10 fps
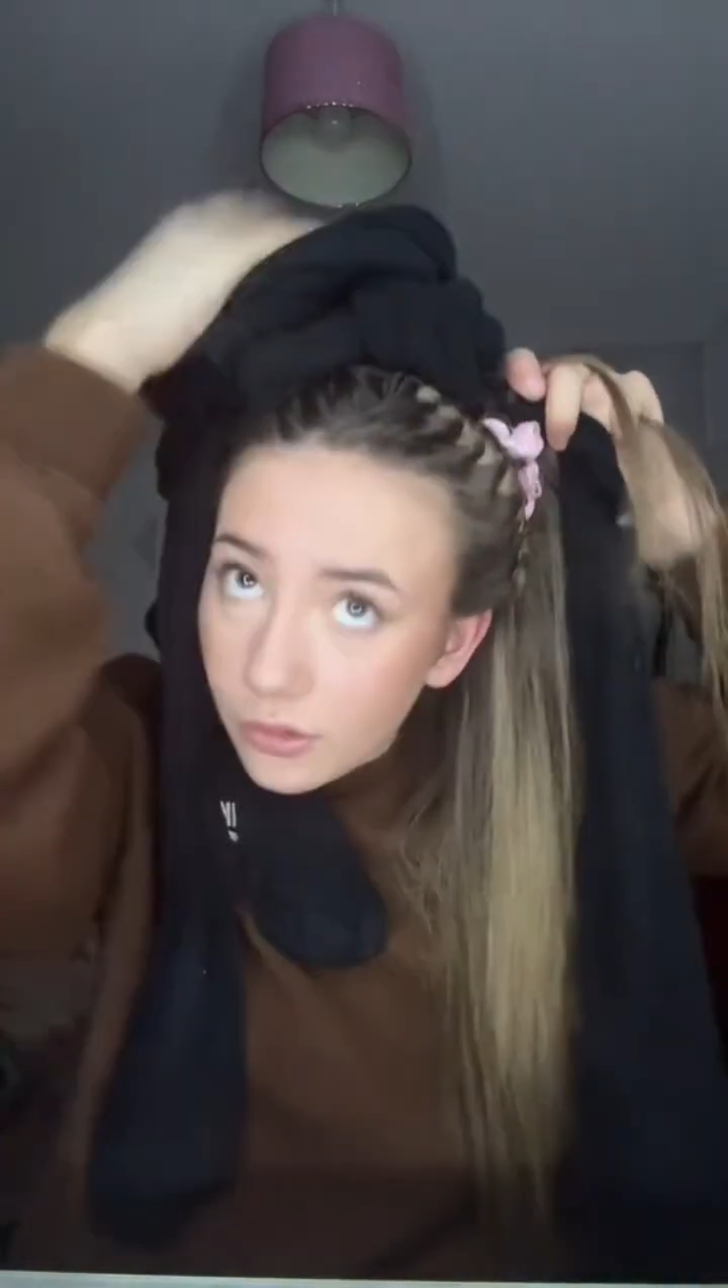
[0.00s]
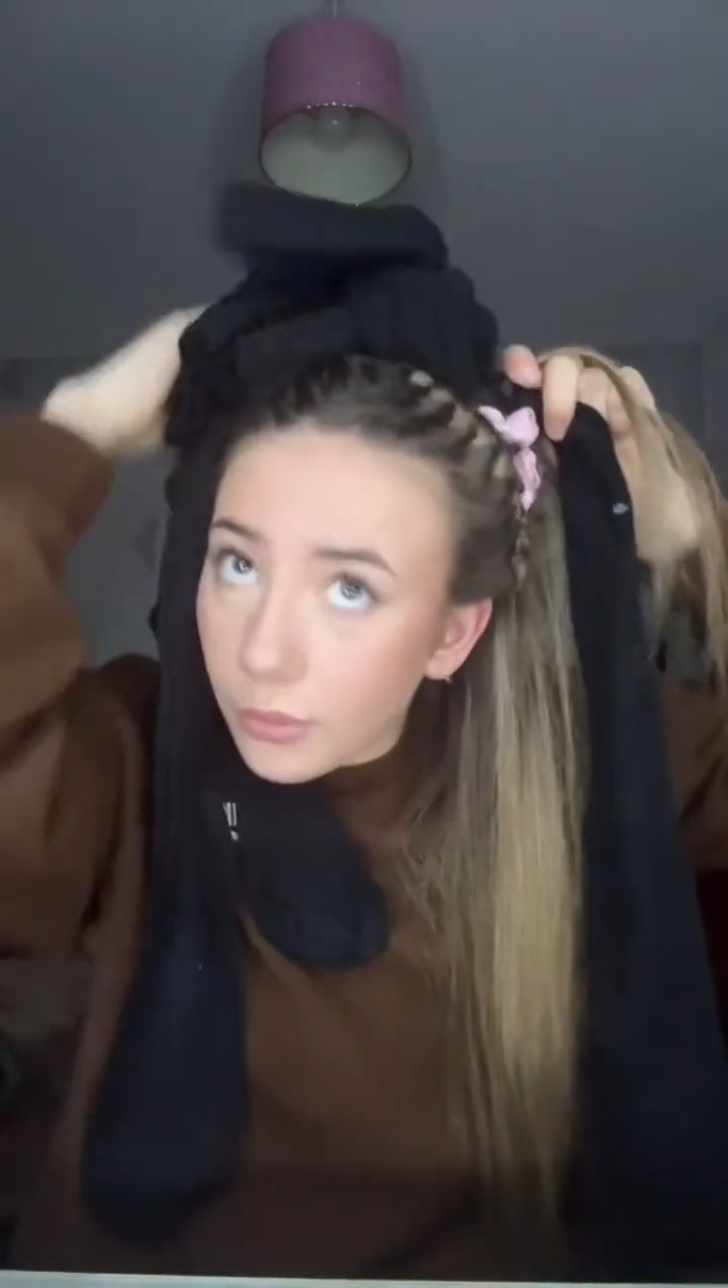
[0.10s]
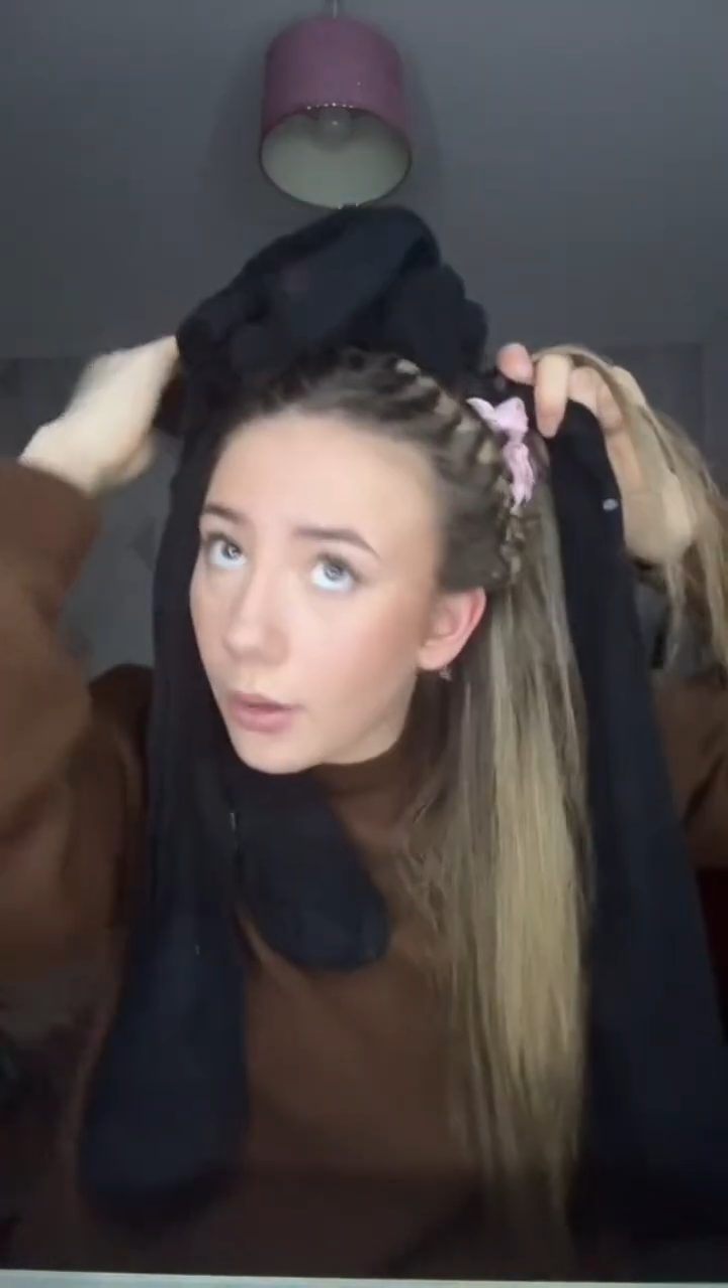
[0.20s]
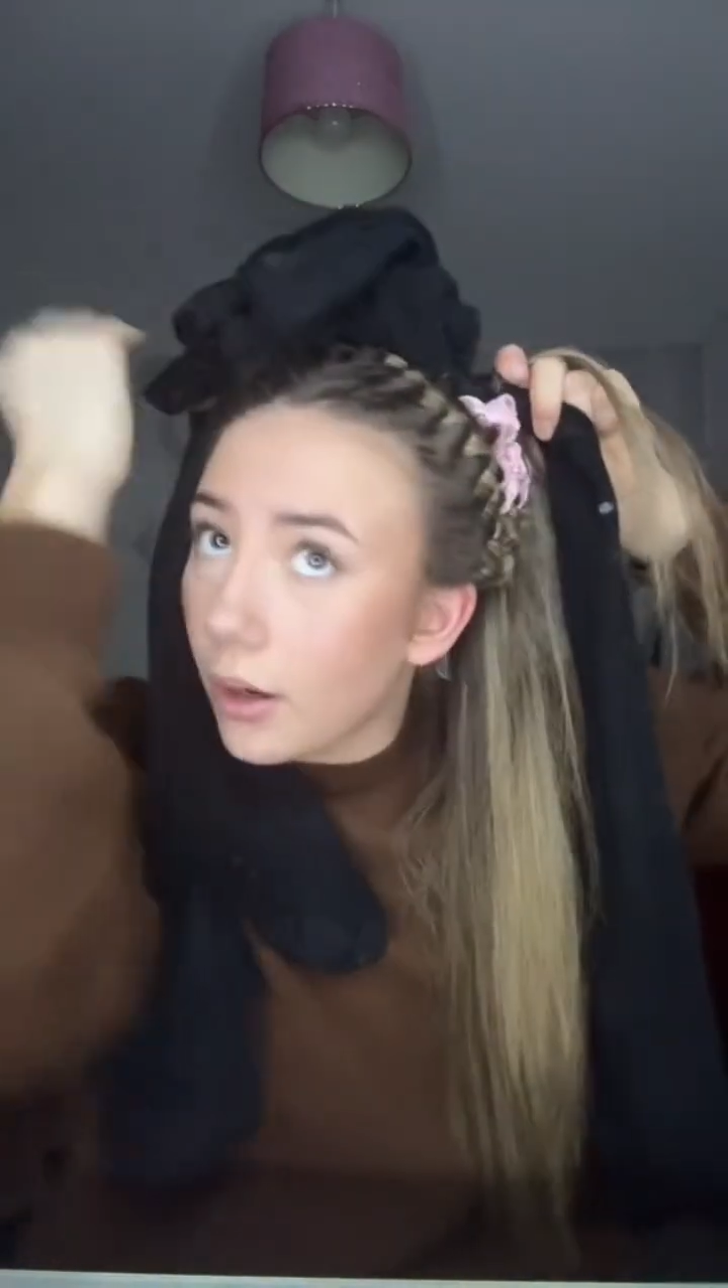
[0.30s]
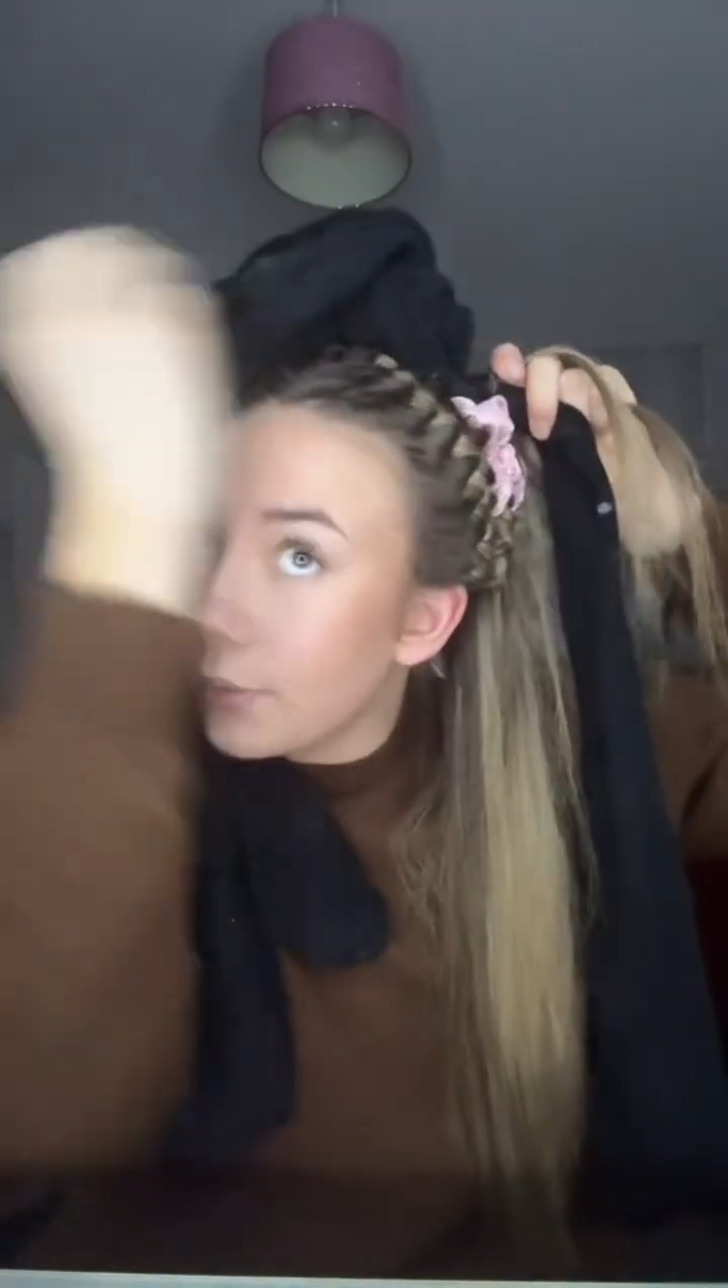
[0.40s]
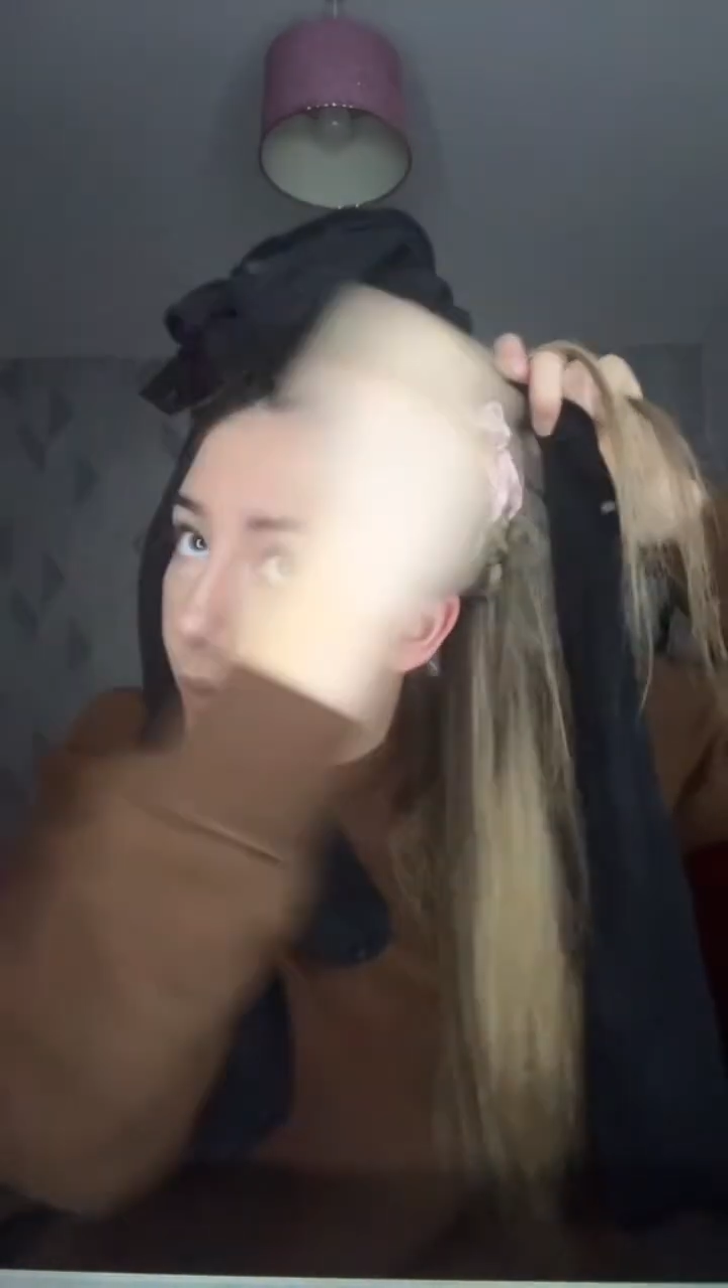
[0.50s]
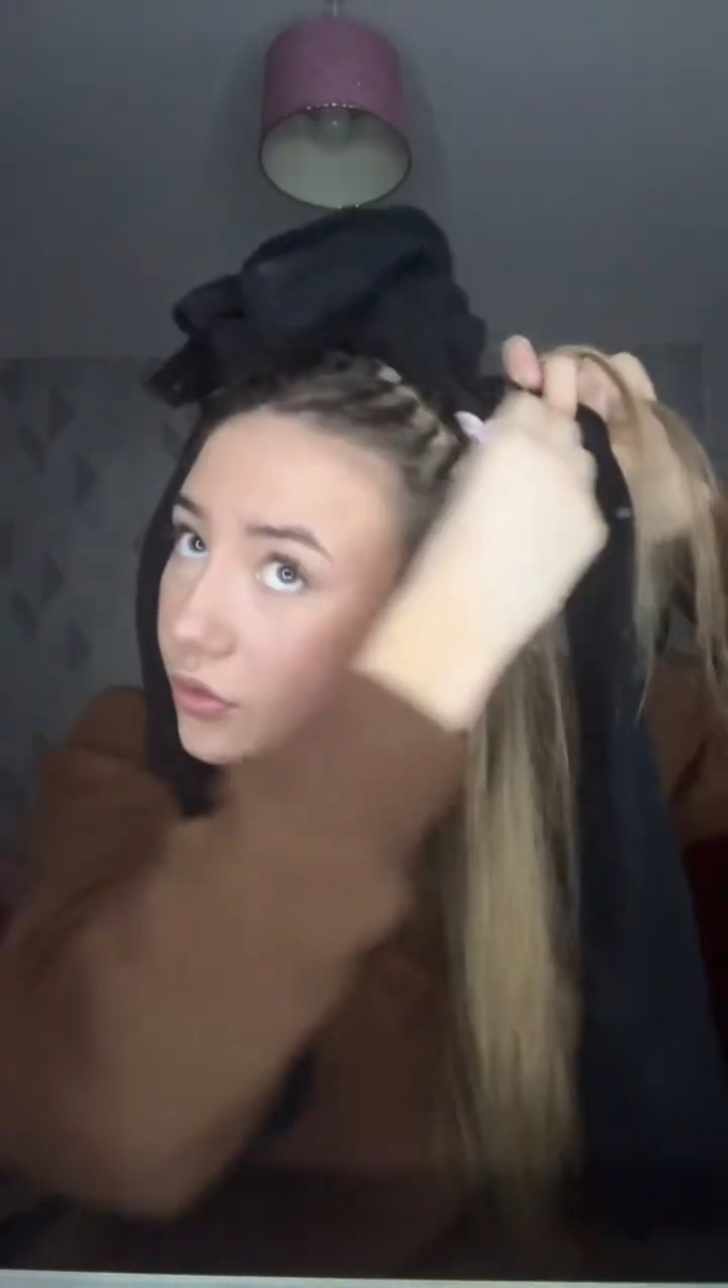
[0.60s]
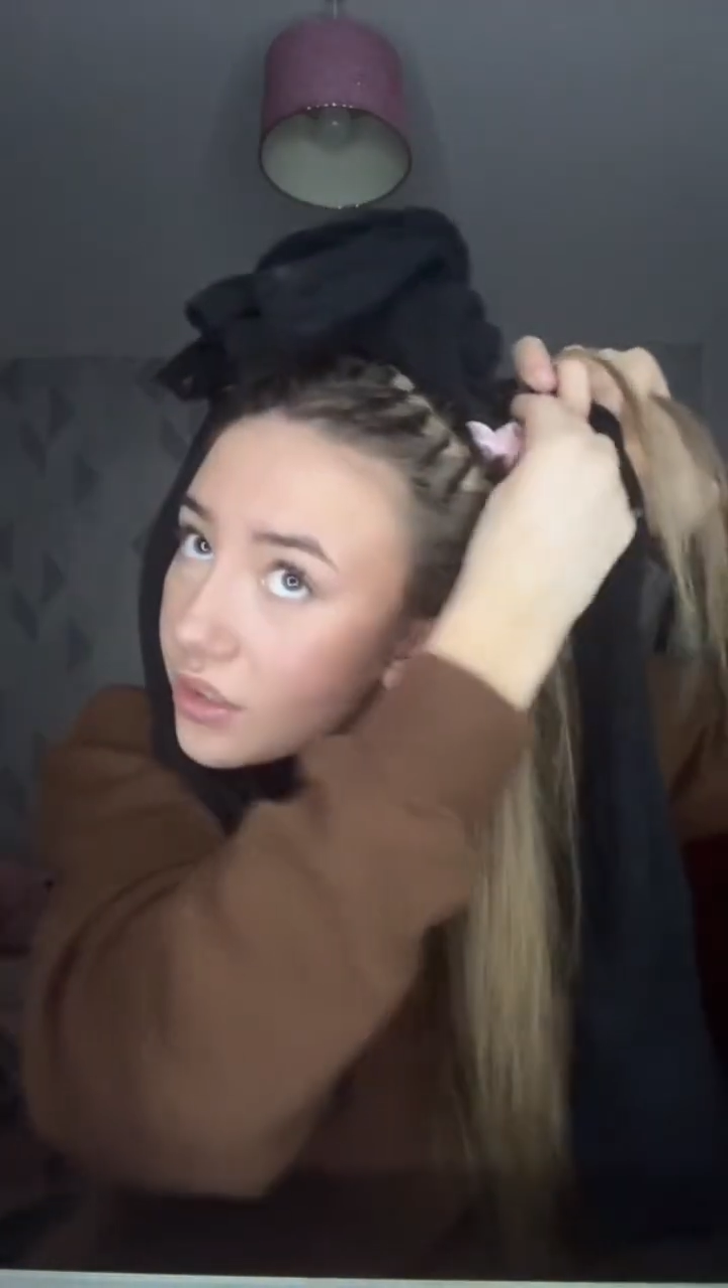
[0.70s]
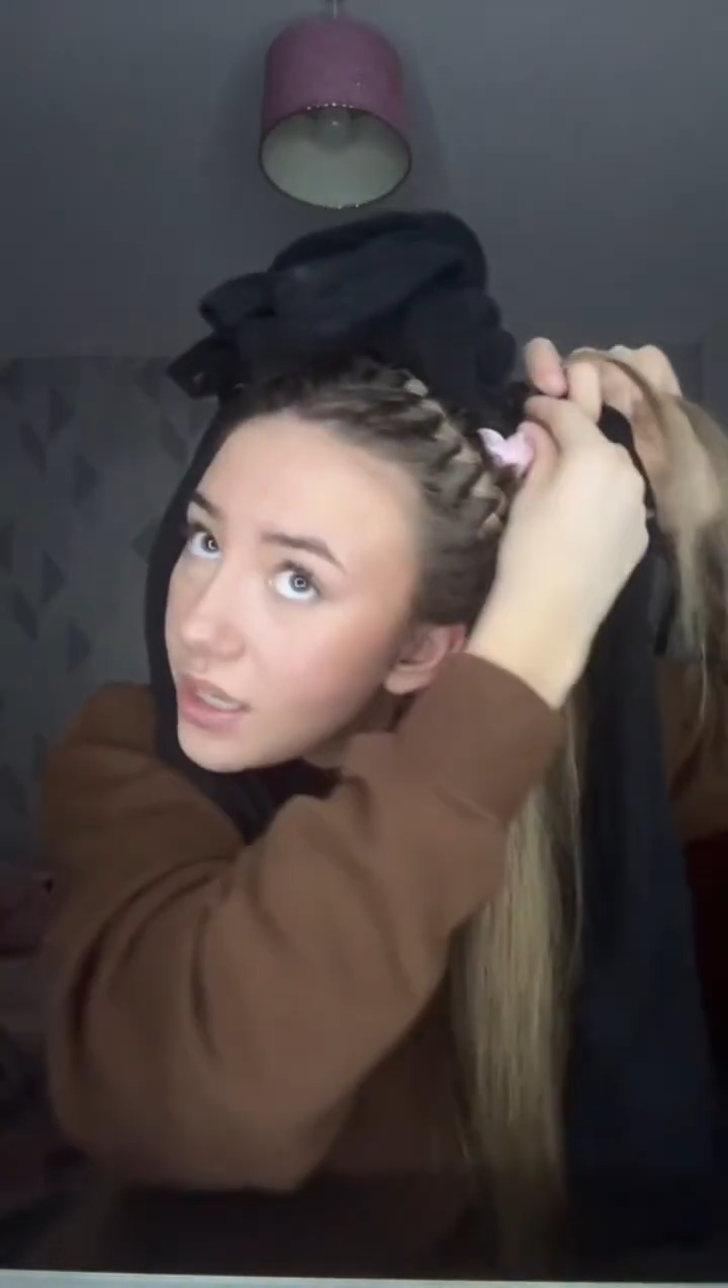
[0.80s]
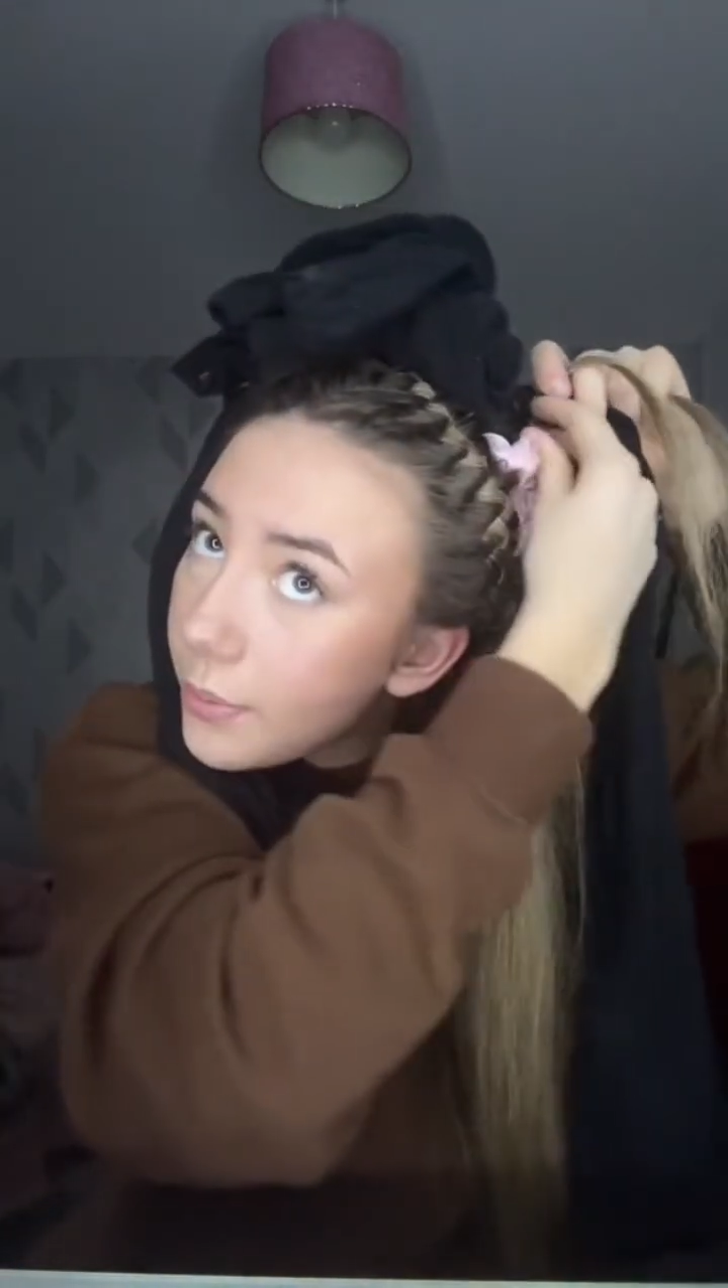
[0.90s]
the bottom and you
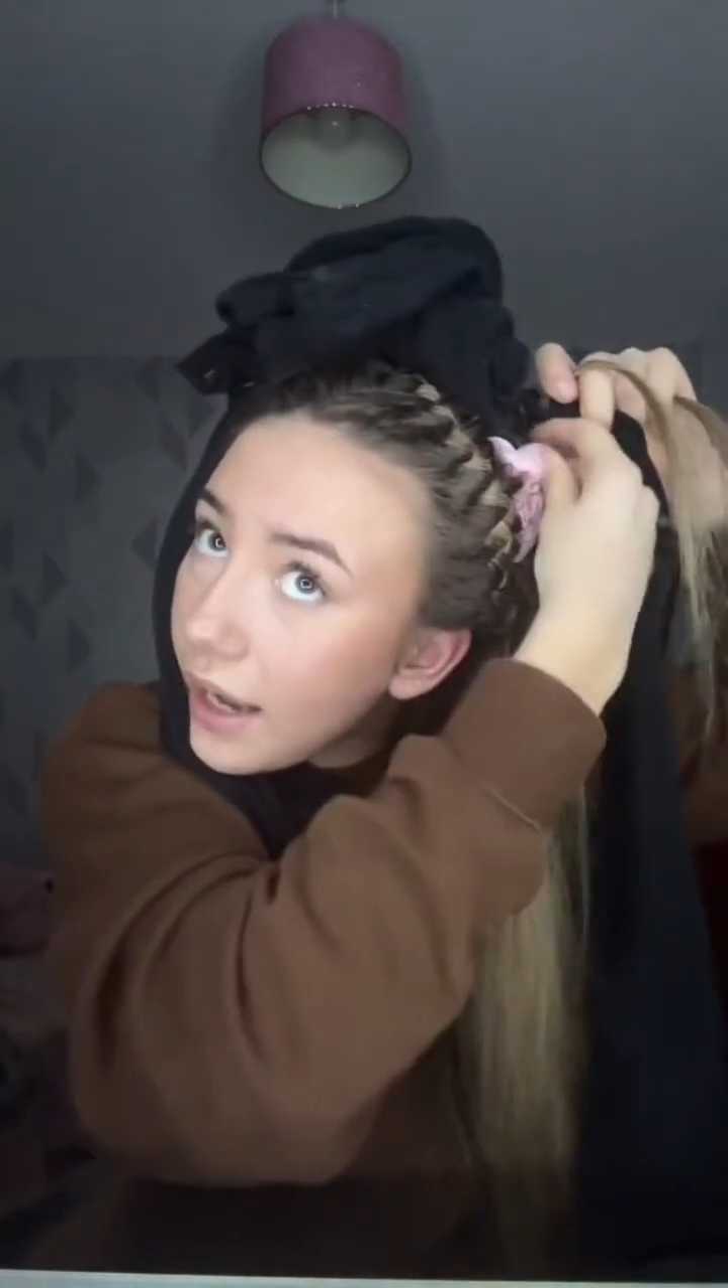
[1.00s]
just keep